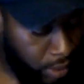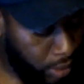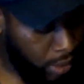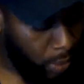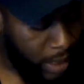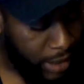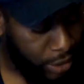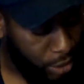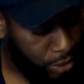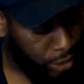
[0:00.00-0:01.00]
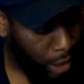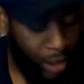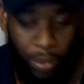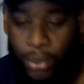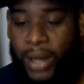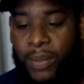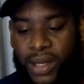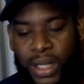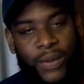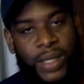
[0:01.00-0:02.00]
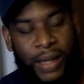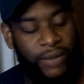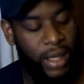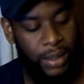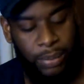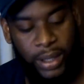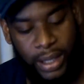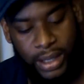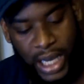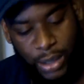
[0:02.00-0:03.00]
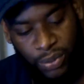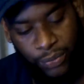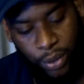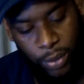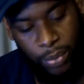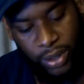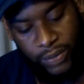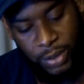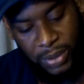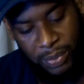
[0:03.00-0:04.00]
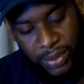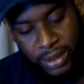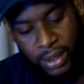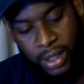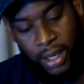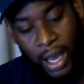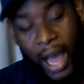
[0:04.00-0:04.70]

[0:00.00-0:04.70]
Squeeze all that into the one vial, shake it up a little bit. What I always